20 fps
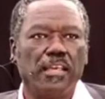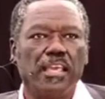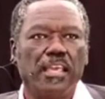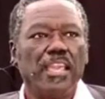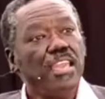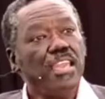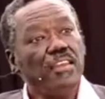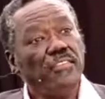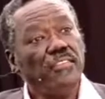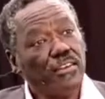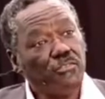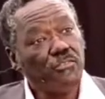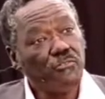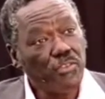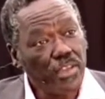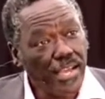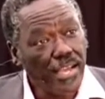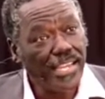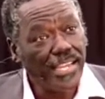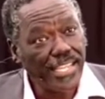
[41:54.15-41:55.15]
Even
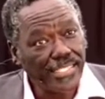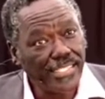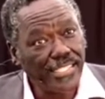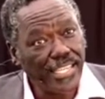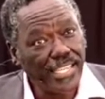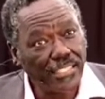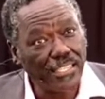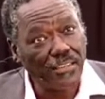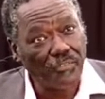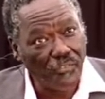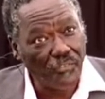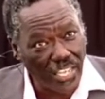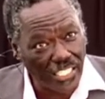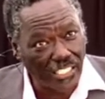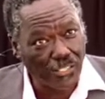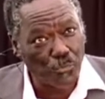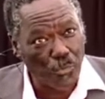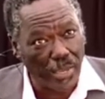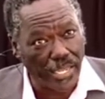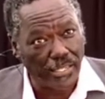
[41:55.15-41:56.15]
real estate
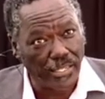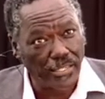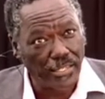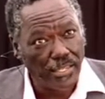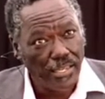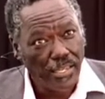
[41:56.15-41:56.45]
investment,